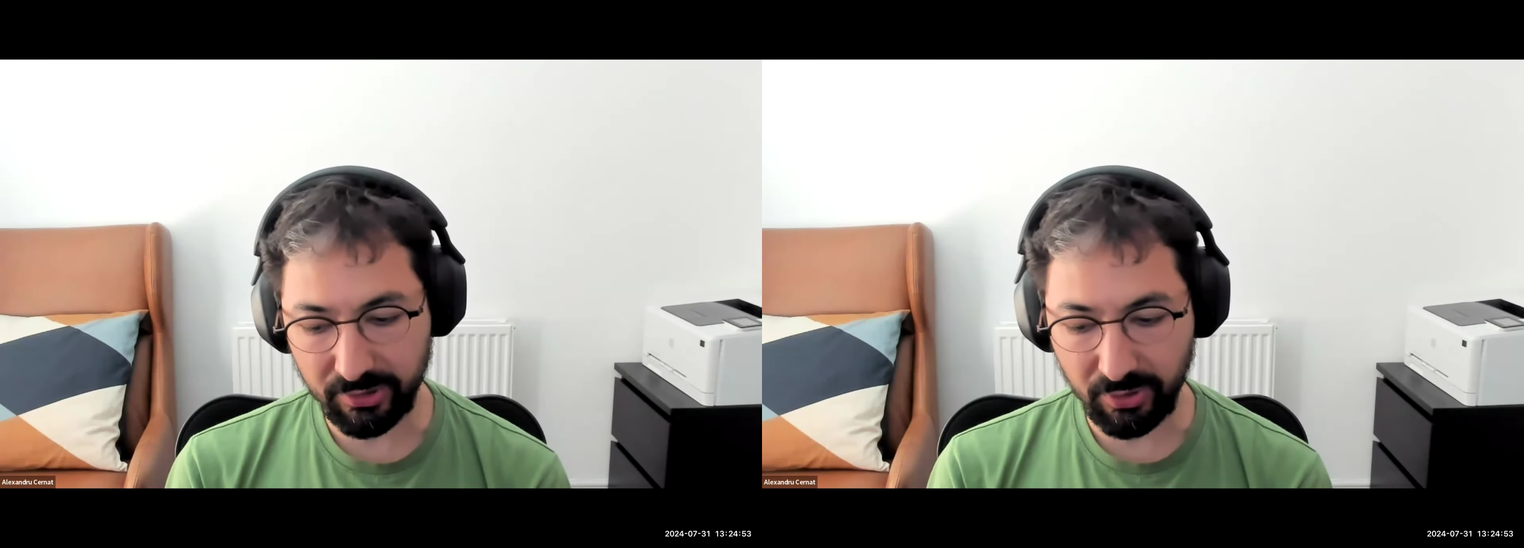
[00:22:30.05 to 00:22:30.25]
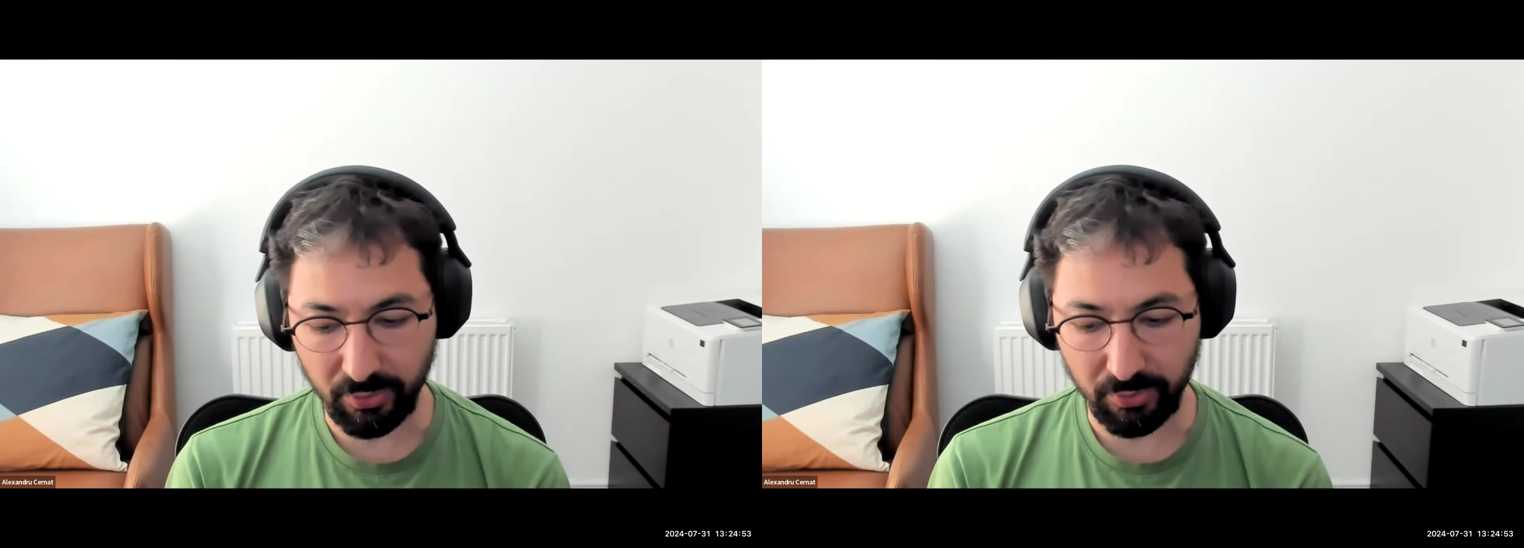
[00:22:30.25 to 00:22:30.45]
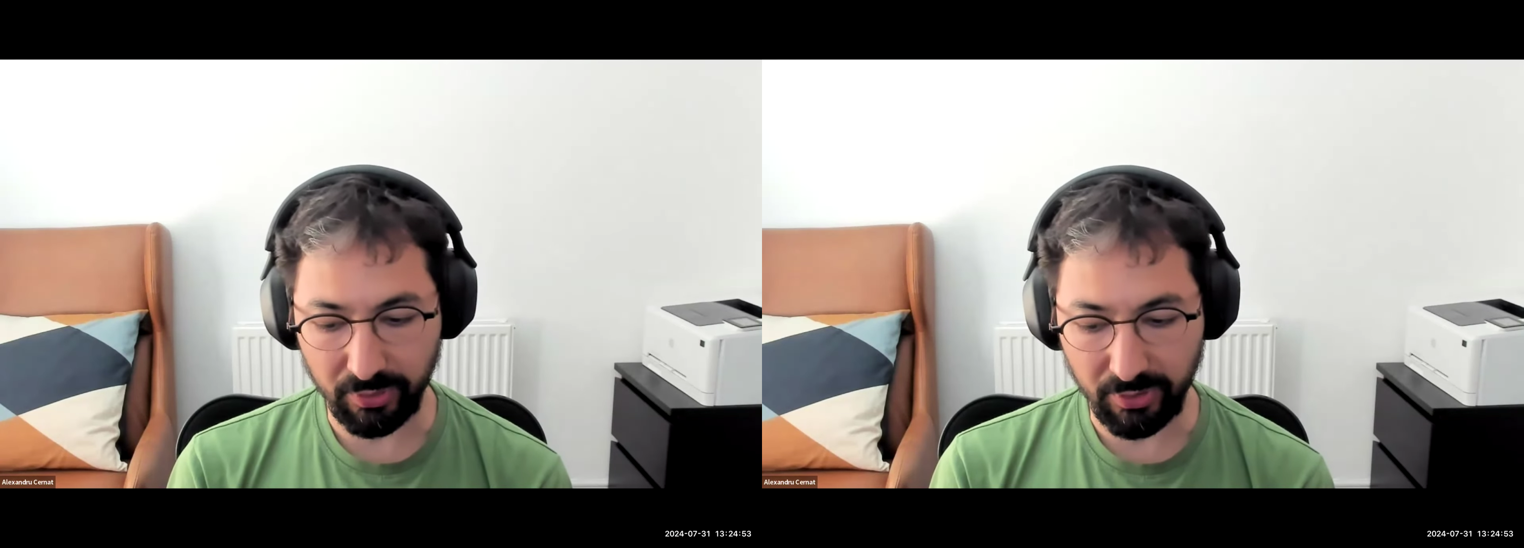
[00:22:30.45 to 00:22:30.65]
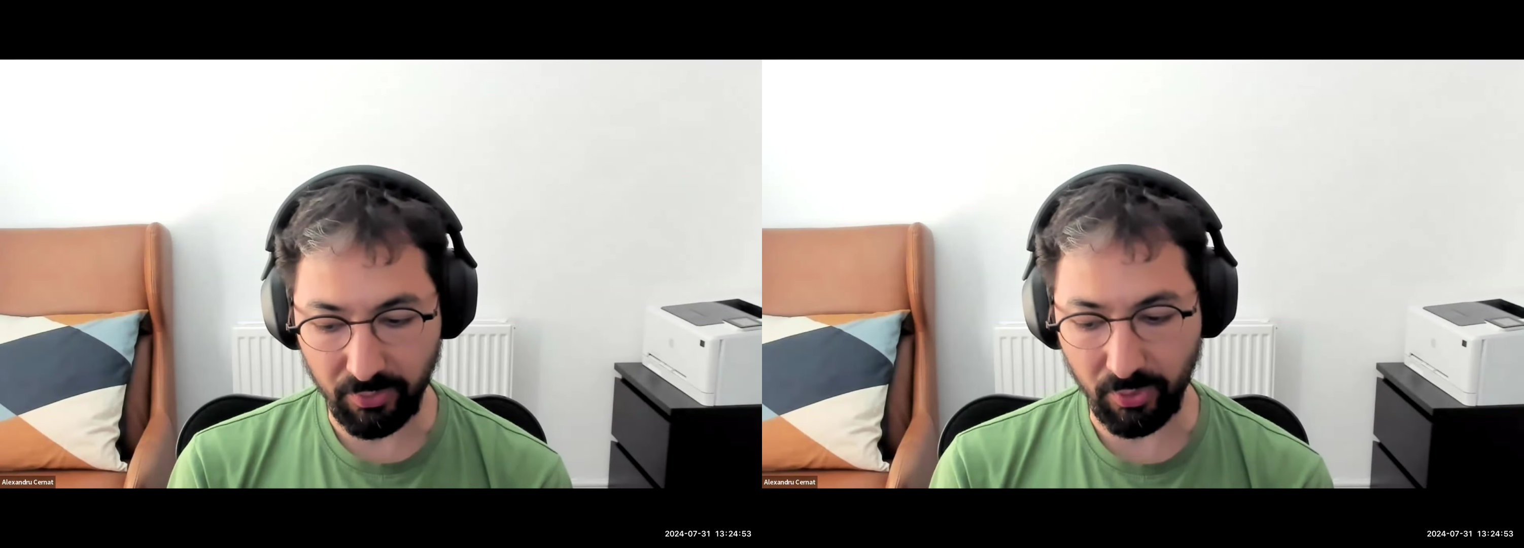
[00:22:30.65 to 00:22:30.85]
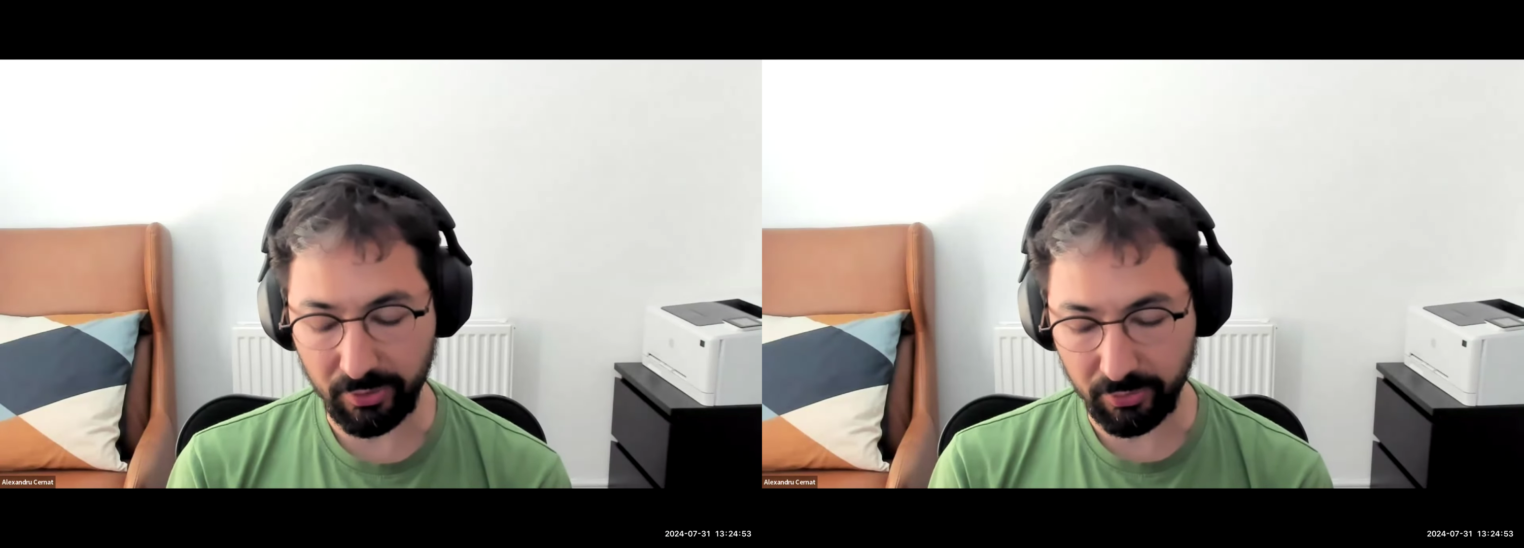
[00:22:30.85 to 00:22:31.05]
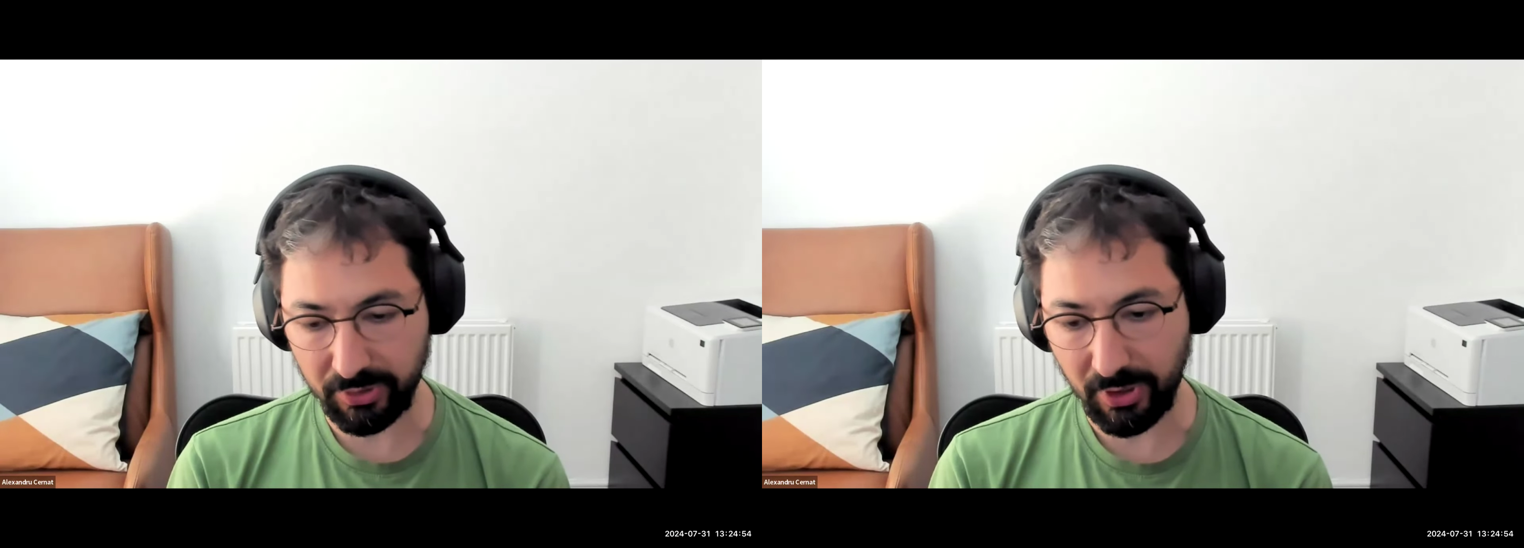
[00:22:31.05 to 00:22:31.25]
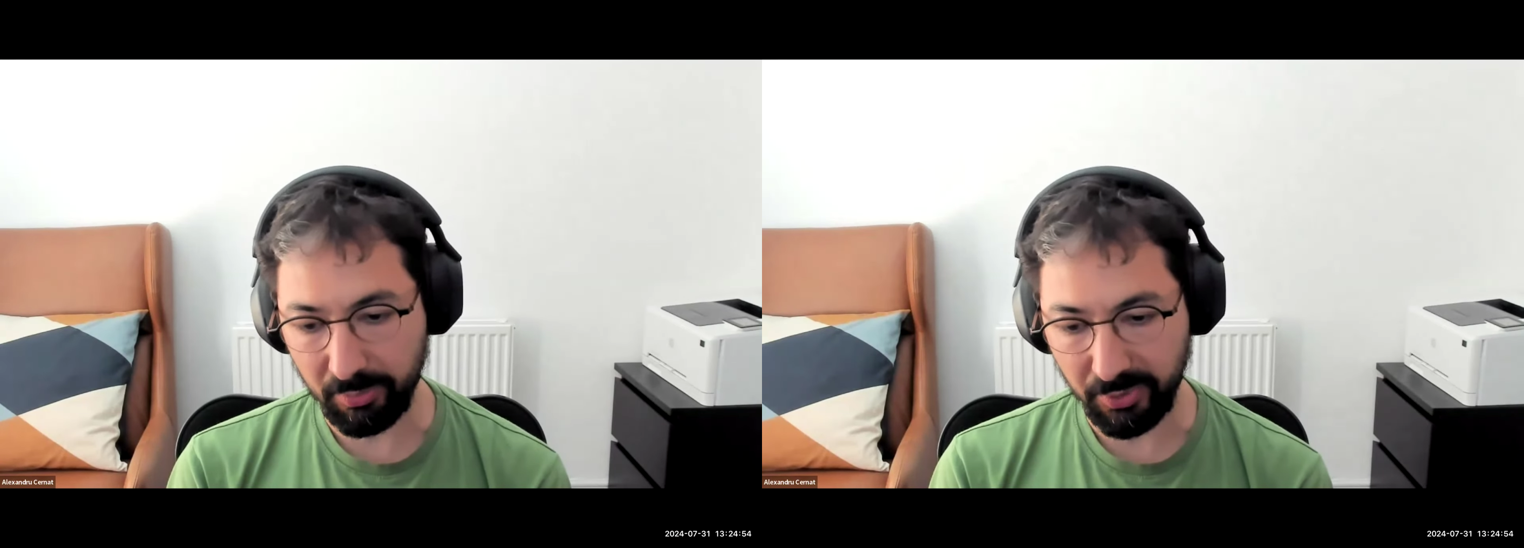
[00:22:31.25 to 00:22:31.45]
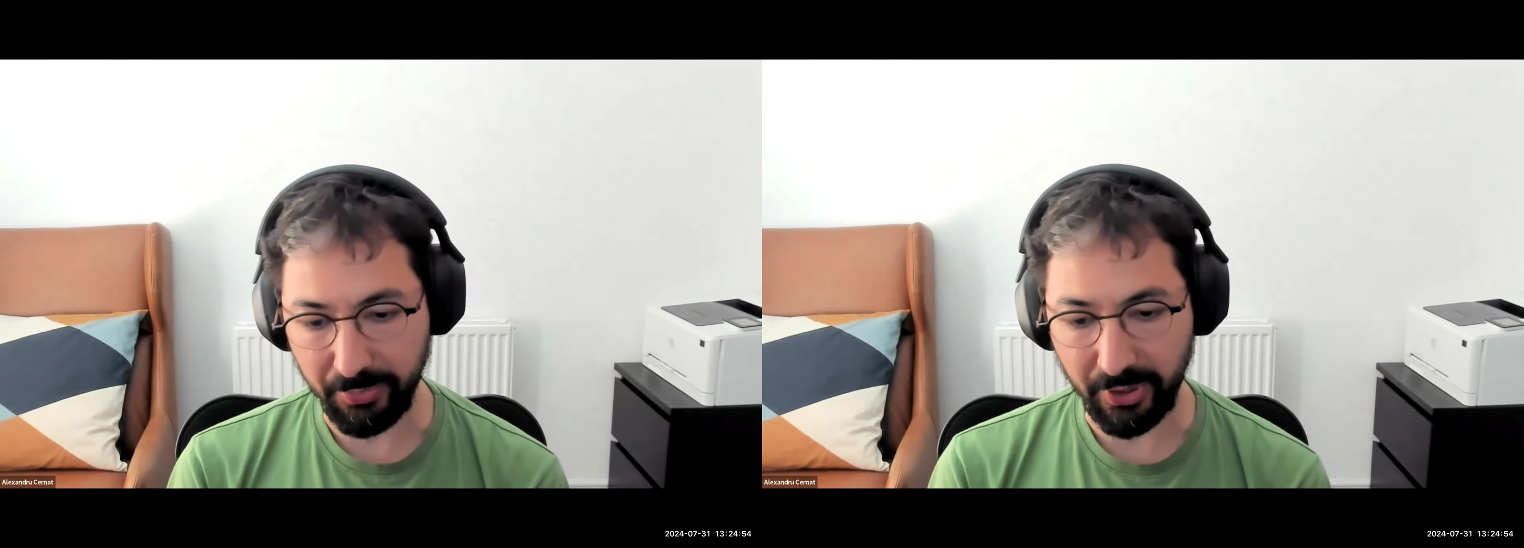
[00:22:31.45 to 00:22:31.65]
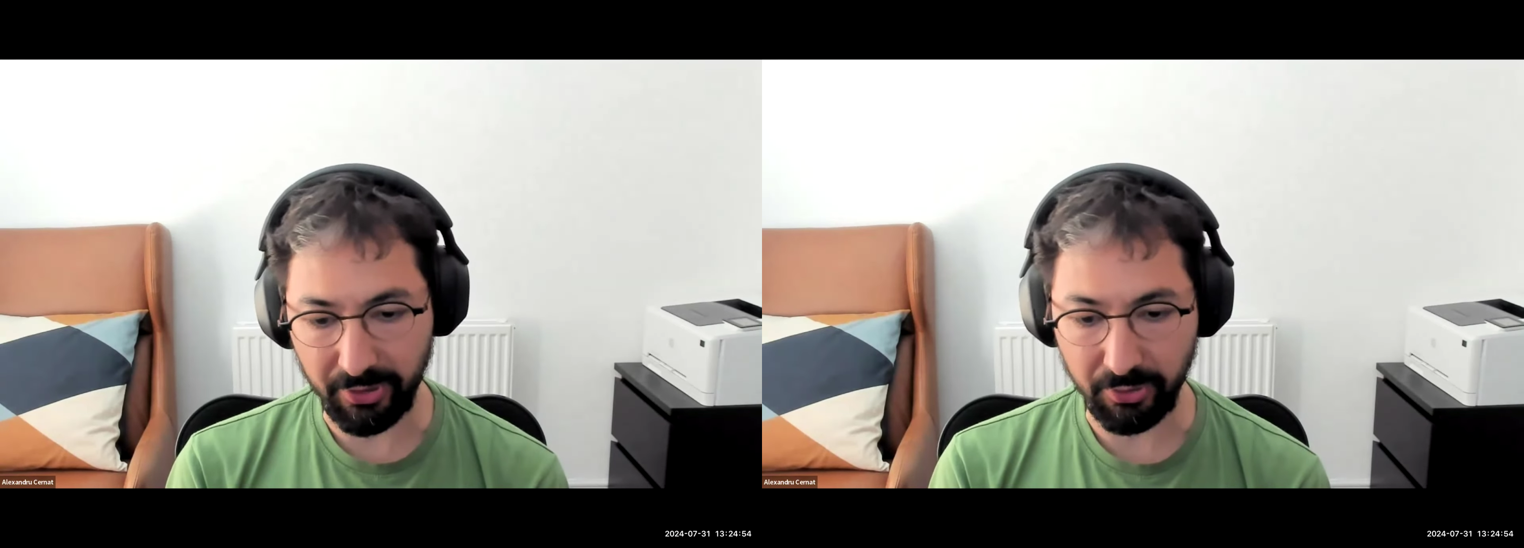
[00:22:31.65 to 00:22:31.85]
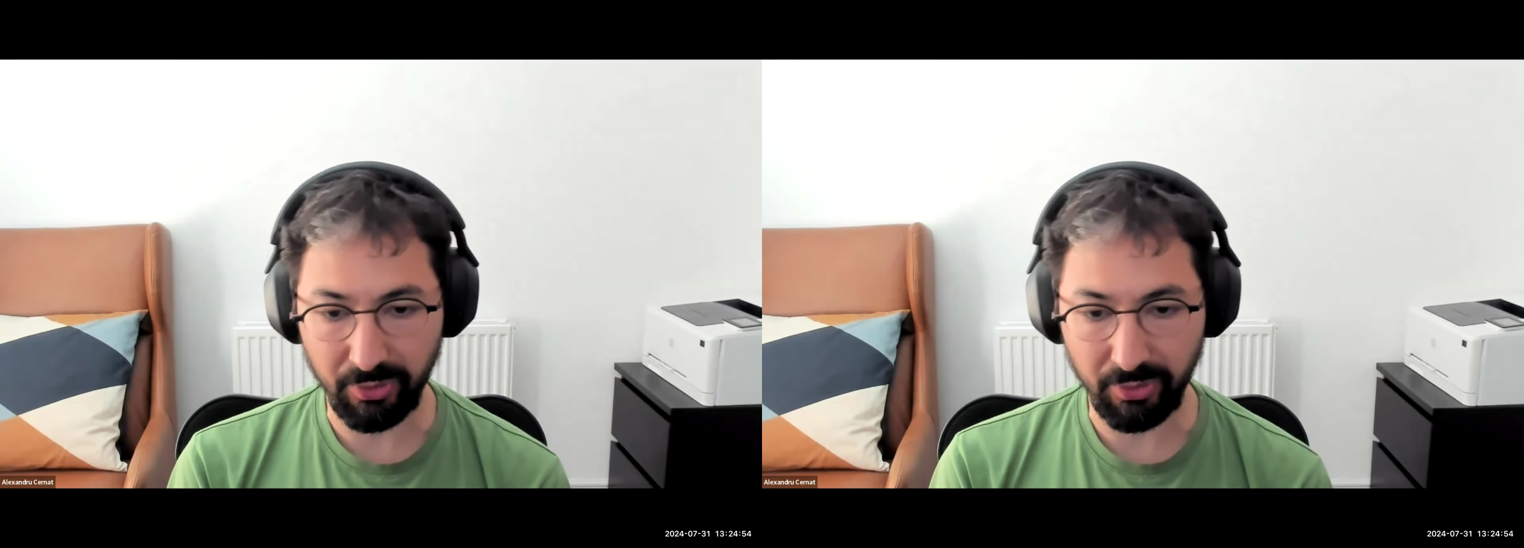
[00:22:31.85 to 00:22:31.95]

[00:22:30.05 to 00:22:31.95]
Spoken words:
So if you want to start preparing,